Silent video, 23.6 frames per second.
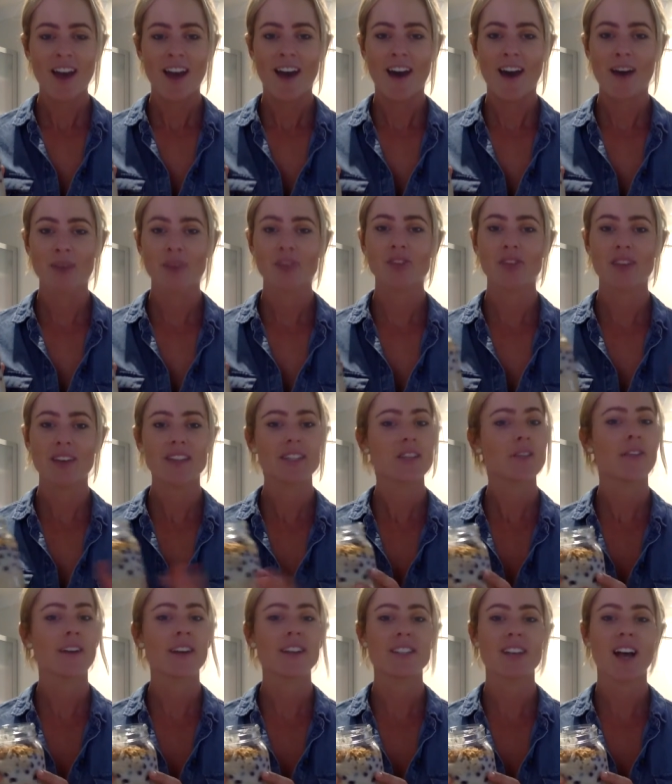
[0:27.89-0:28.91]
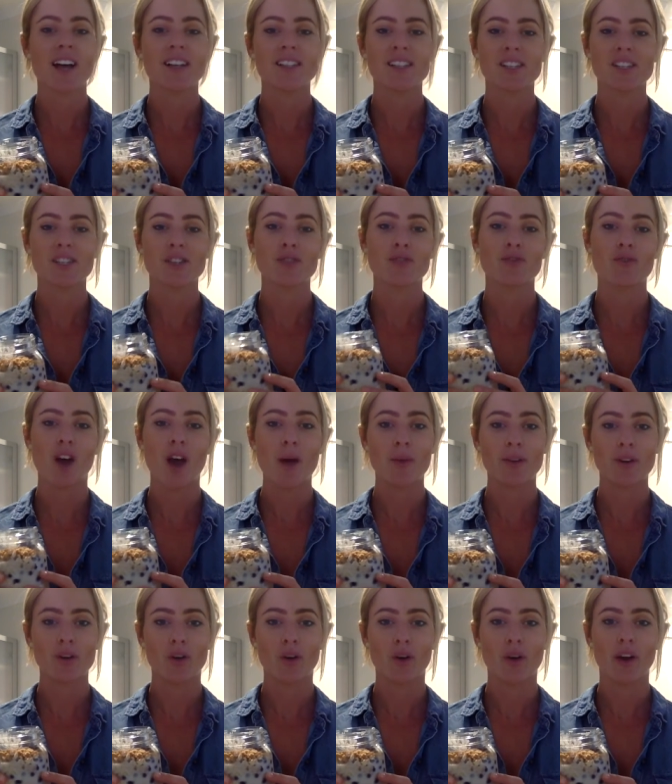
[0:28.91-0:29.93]
So these are fantastic to grab and
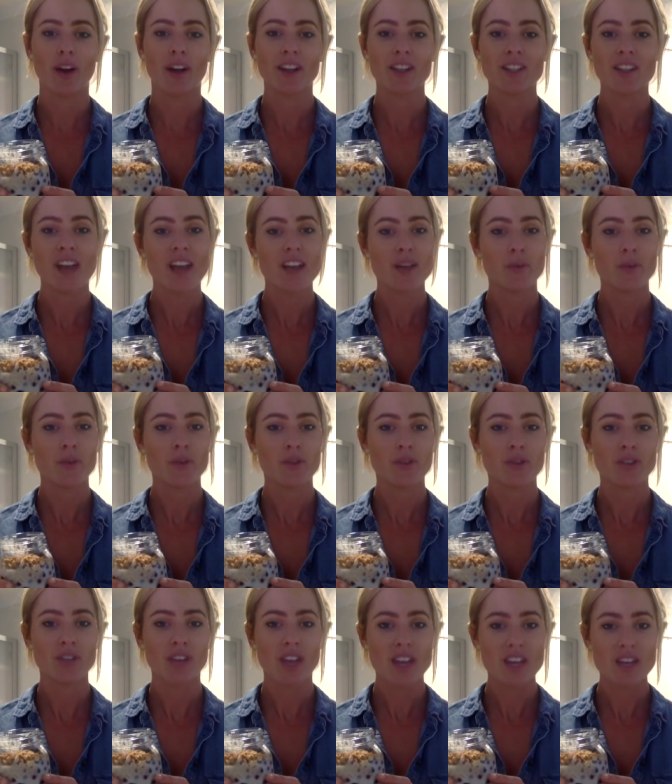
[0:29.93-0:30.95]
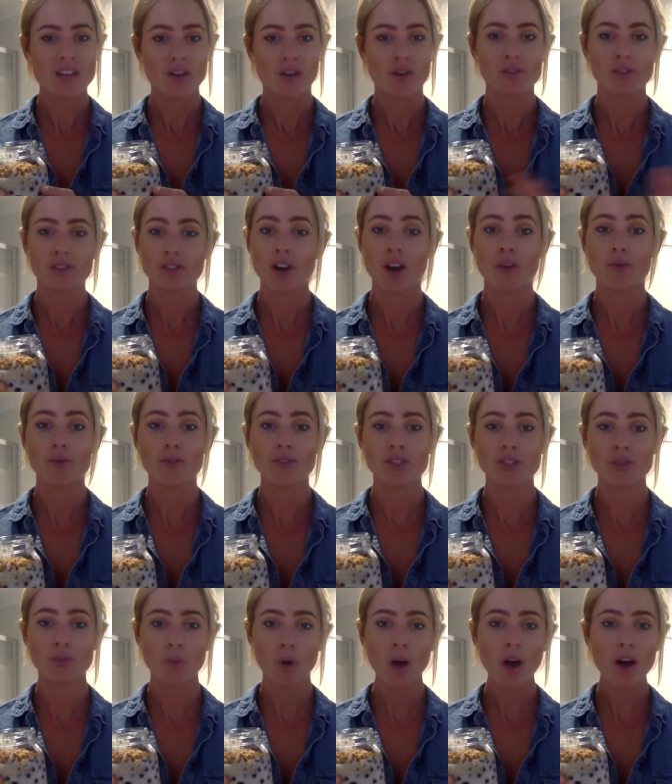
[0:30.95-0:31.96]
go and take with you to eat on your travels to
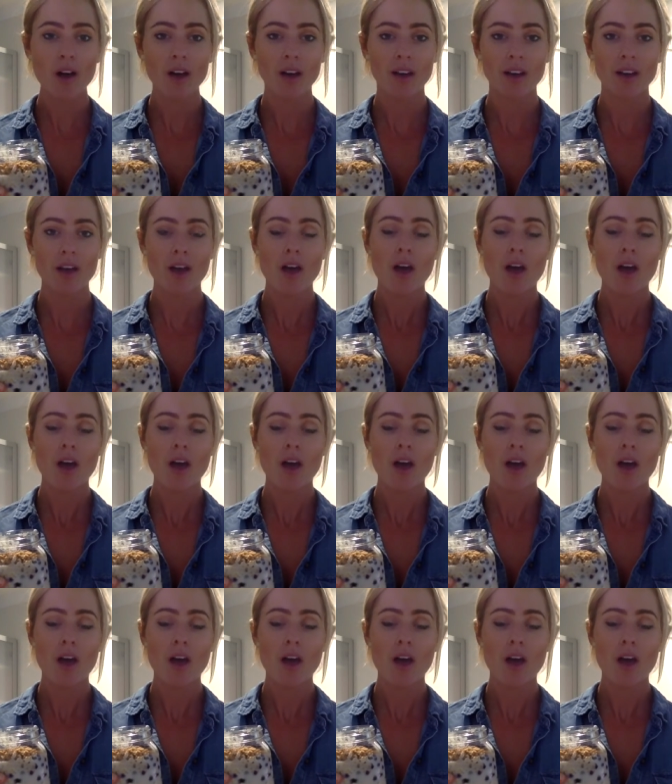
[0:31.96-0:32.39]
work.